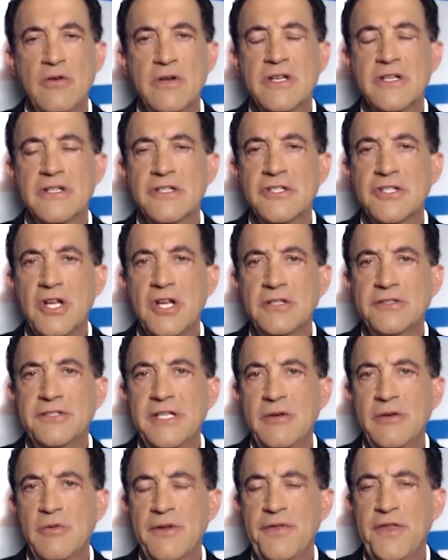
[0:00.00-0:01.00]

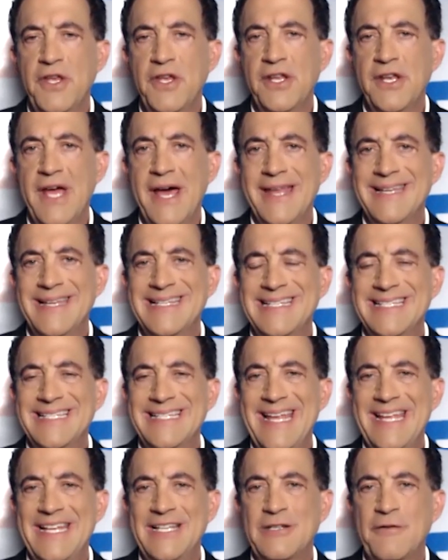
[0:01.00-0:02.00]
consulting with the United
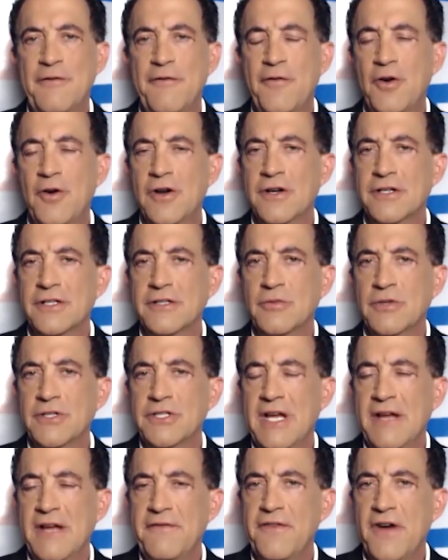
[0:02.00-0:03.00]
States first, which
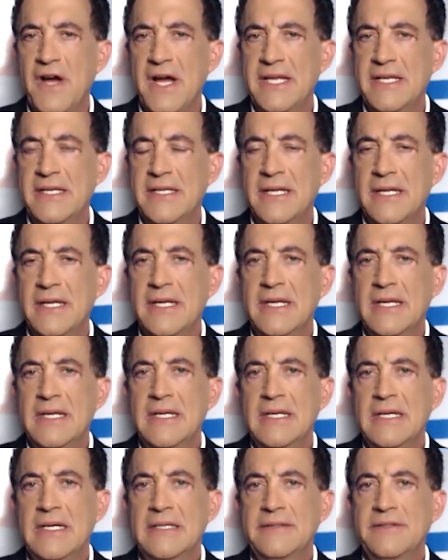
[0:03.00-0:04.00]
I find
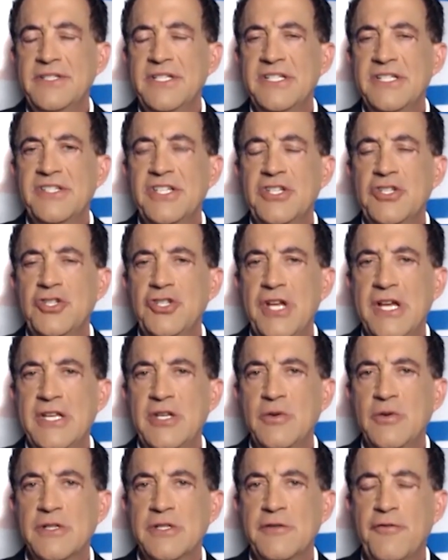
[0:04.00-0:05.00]

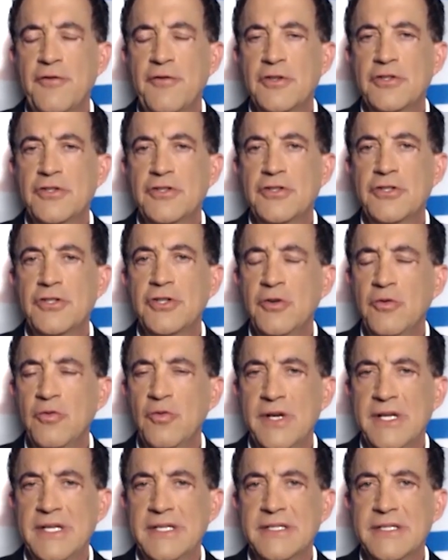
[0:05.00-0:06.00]
disingenuous for 2
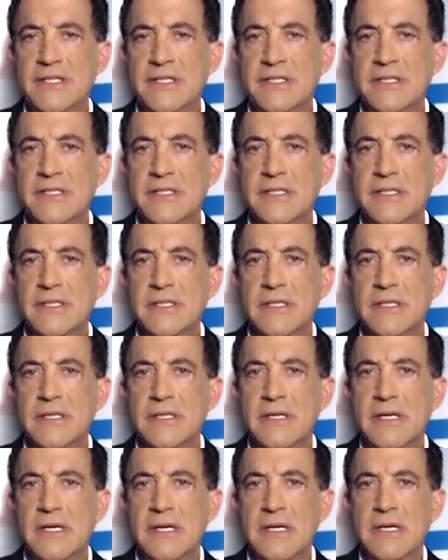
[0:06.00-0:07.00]
reasons.
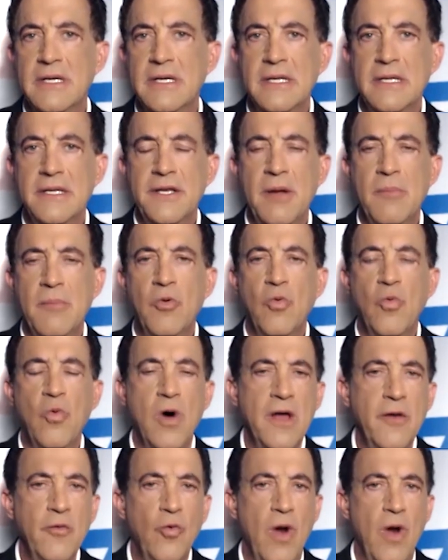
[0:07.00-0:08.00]
Number
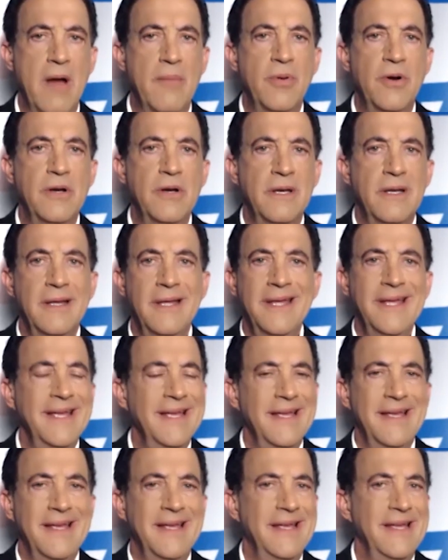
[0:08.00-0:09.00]
one, Robert,
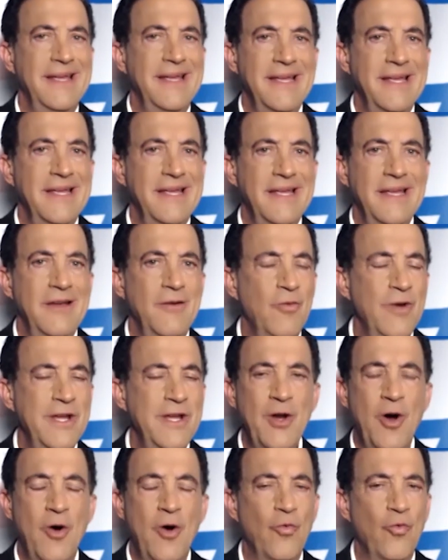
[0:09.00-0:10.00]
we
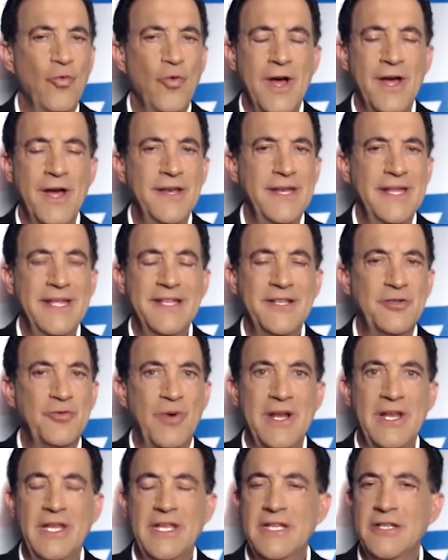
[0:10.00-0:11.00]
don't run
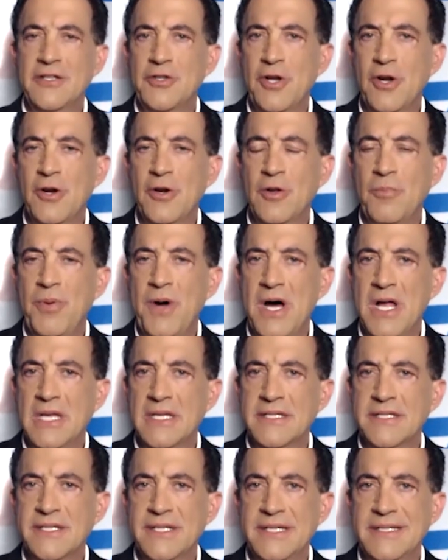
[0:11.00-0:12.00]
Israeli internal
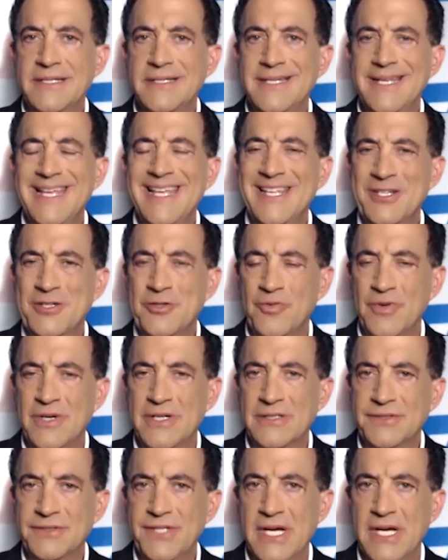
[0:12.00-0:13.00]
policies.
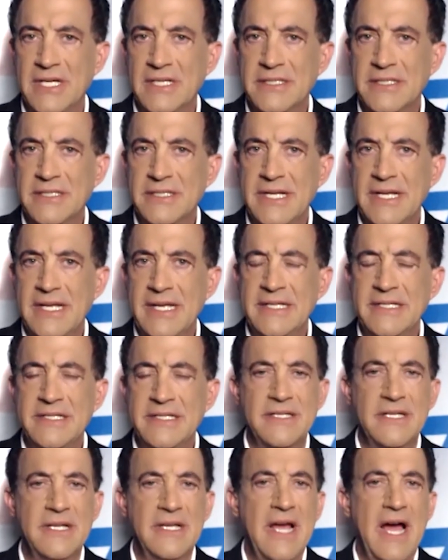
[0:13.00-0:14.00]
Israel does.
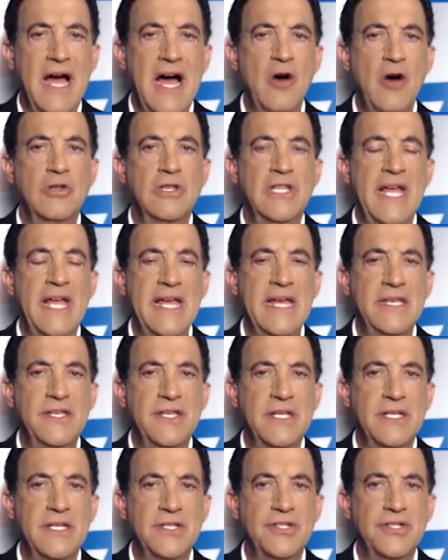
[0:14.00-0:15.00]
It's
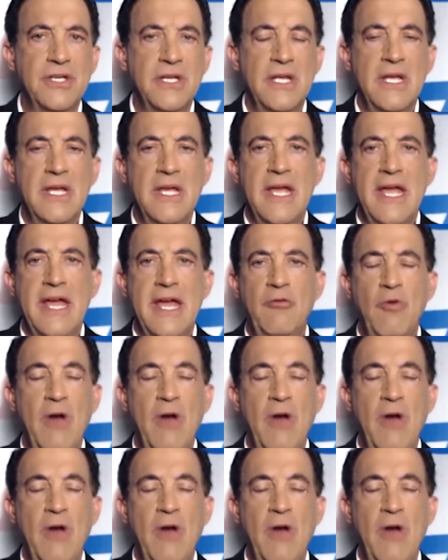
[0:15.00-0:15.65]
outlandish and